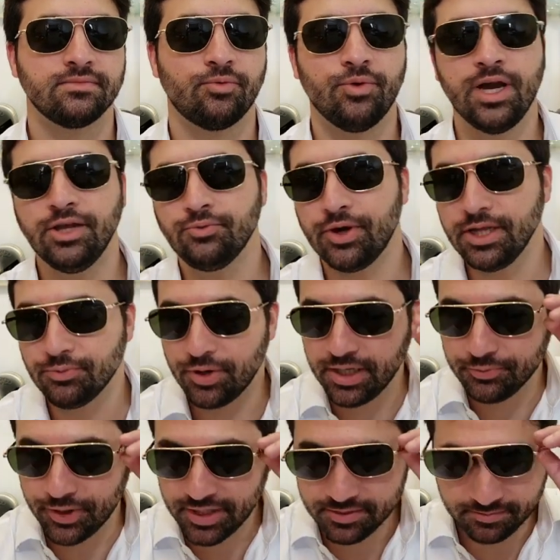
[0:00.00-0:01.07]
Wait, wait,
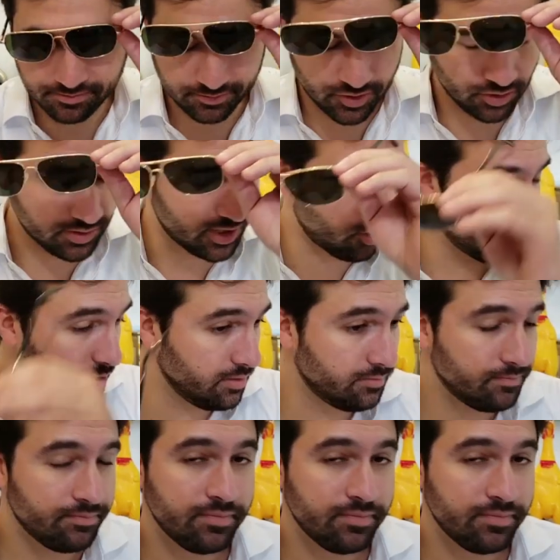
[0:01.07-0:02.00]
wait, wait, don't tell me.